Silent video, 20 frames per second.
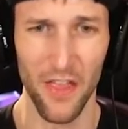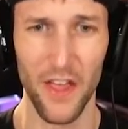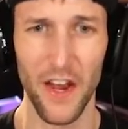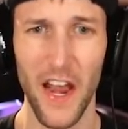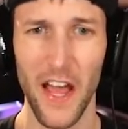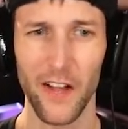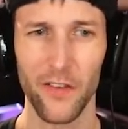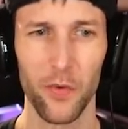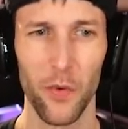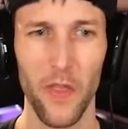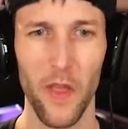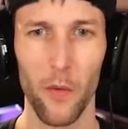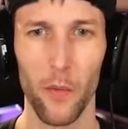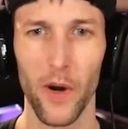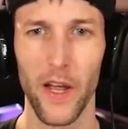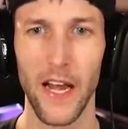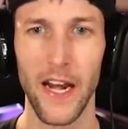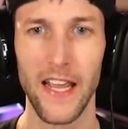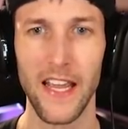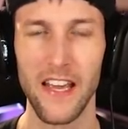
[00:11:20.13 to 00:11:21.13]
The next one that
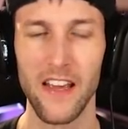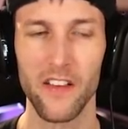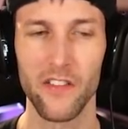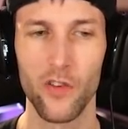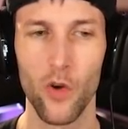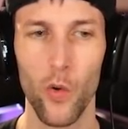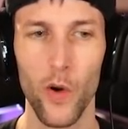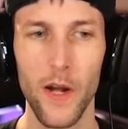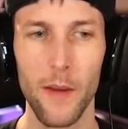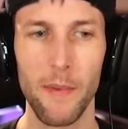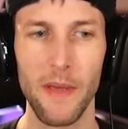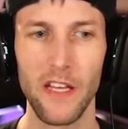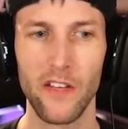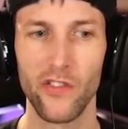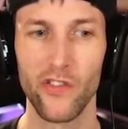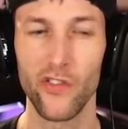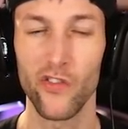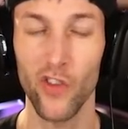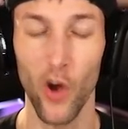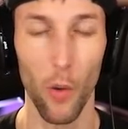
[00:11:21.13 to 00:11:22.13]
we're gonna get is going to be
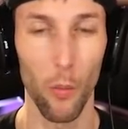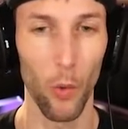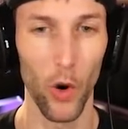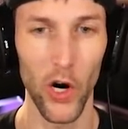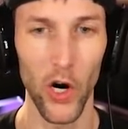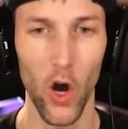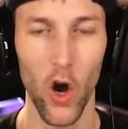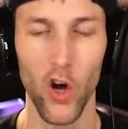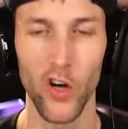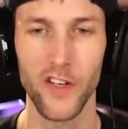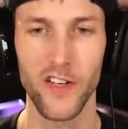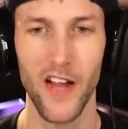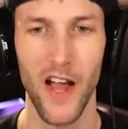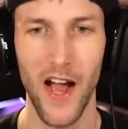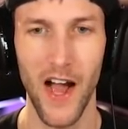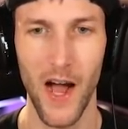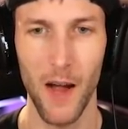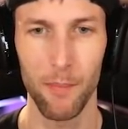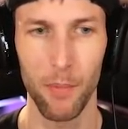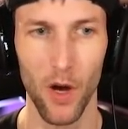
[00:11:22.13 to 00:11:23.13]
somewhere on
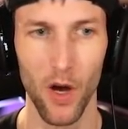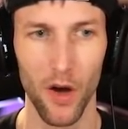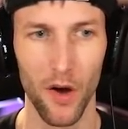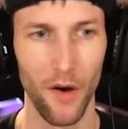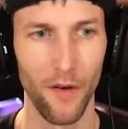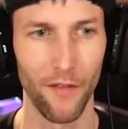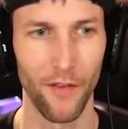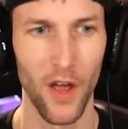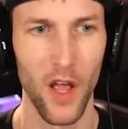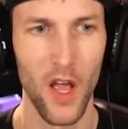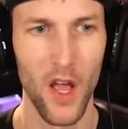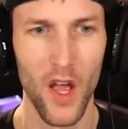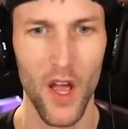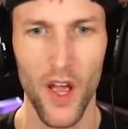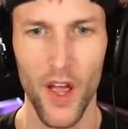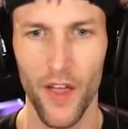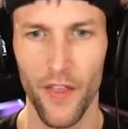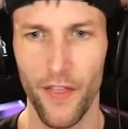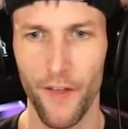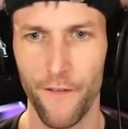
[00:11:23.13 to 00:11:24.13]
top of
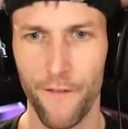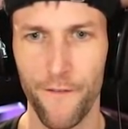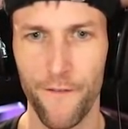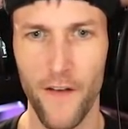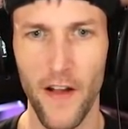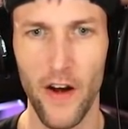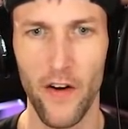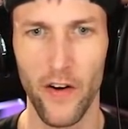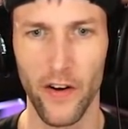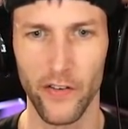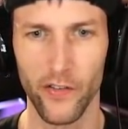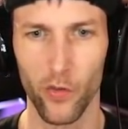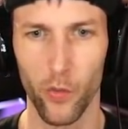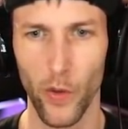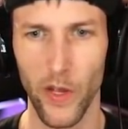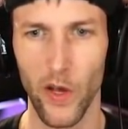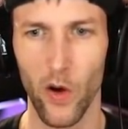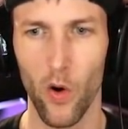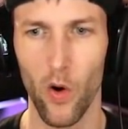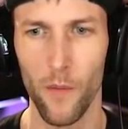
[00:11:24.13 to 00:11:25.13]
the Ferris
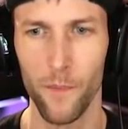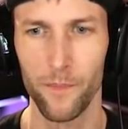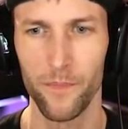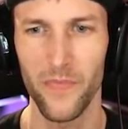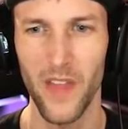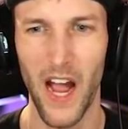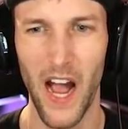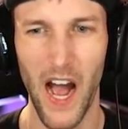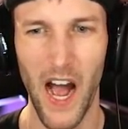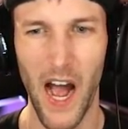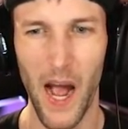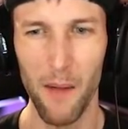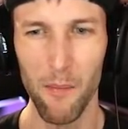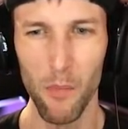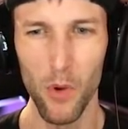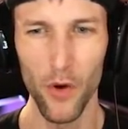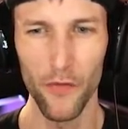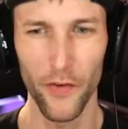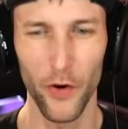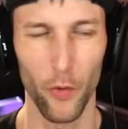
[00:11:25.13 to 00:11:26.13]
wheel.
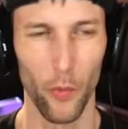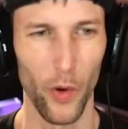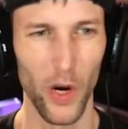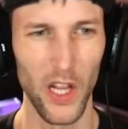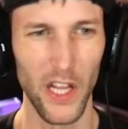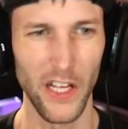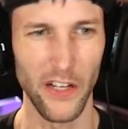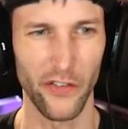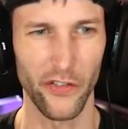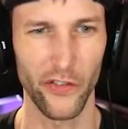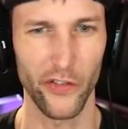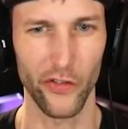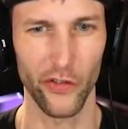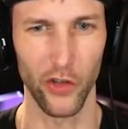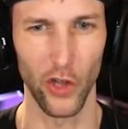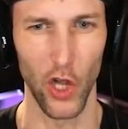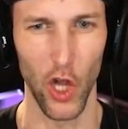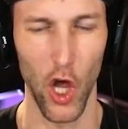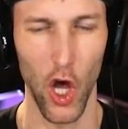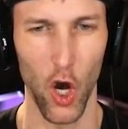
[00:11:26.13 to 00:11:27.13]
I'm moving really
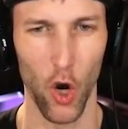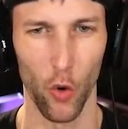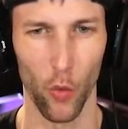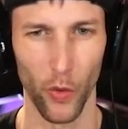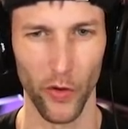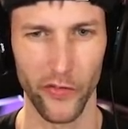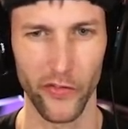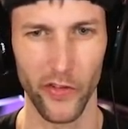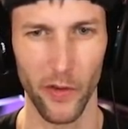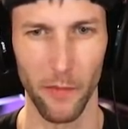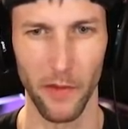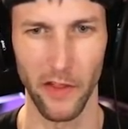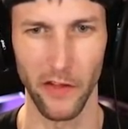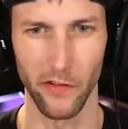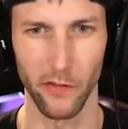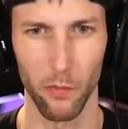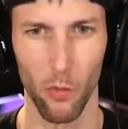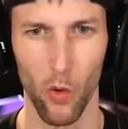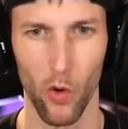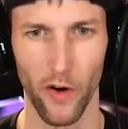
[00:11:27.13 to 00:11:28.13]
slow with some of these